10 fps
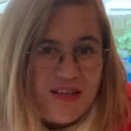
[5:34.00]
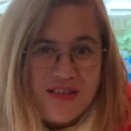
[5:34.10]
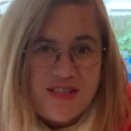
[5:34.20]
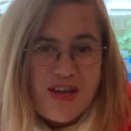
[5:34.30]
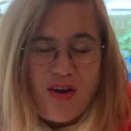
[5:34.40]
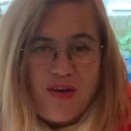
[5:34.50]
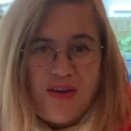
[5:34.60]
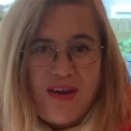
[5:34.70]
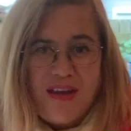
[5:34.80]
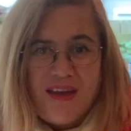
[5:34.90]
So
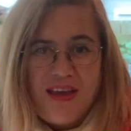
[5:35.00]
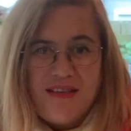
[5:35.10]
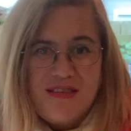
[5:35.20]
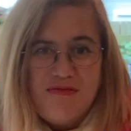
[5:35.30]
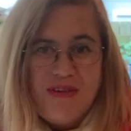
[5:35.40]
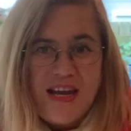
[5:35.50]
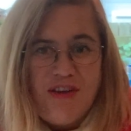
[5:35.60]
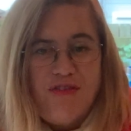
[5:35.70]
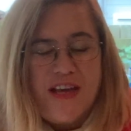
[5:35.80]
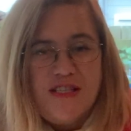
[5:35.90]
it's really
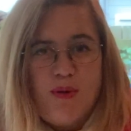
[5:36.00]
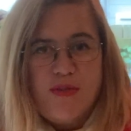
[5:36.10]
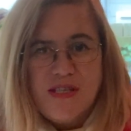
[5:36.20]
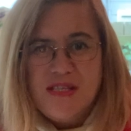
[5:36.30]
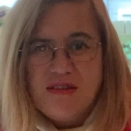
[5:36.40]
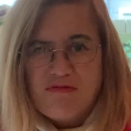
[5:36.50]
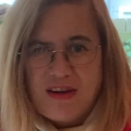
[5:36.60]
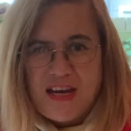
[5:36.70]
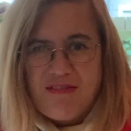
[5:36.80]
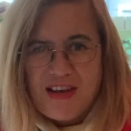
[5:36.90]
flexible. This is a
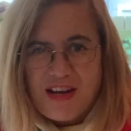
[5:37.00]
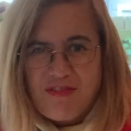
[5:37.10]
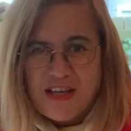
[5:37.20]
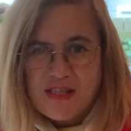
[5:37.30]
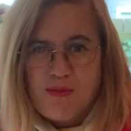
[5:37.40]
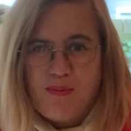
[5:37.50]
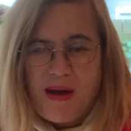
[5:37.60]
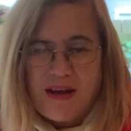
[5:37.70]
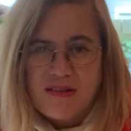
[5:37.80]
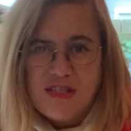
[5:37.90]
really, really flexible
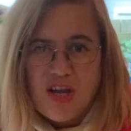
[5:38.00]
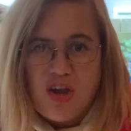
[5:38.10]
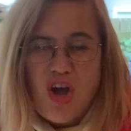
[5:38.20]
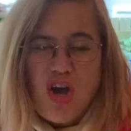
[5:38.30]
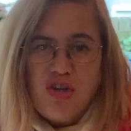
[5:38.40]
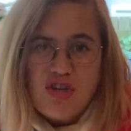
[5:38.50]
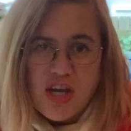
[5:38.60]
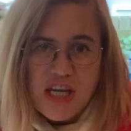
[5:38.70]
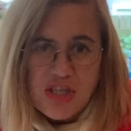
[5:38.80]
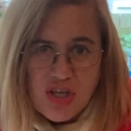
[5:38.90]
bug. So don't
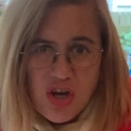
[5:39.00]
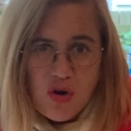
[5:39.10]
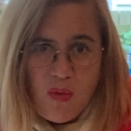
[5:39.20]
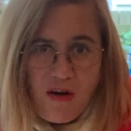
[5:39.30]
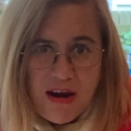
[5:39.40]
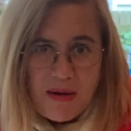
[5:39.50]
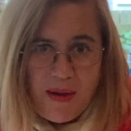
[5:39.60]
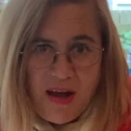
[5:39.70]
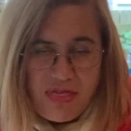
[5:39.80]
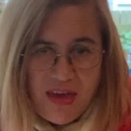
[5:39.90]
get too worried
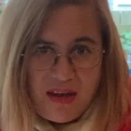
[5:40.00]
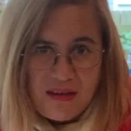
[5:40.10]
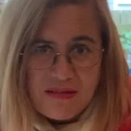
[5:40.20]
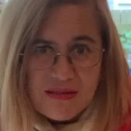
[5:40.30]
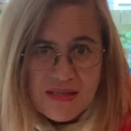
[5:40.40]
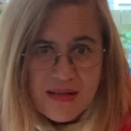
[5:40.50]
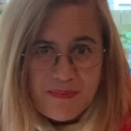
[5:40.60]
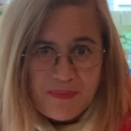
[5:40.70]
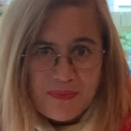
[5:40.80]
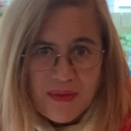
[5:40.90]
about things,
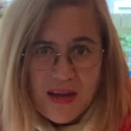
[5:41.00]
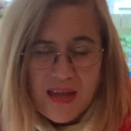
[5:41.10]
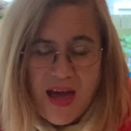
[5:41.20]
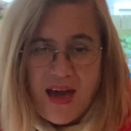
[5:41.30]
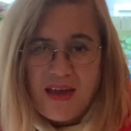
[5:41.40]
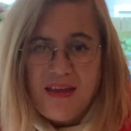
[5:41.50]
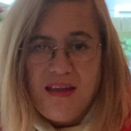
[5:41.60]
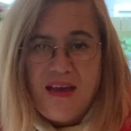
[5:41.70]
okay?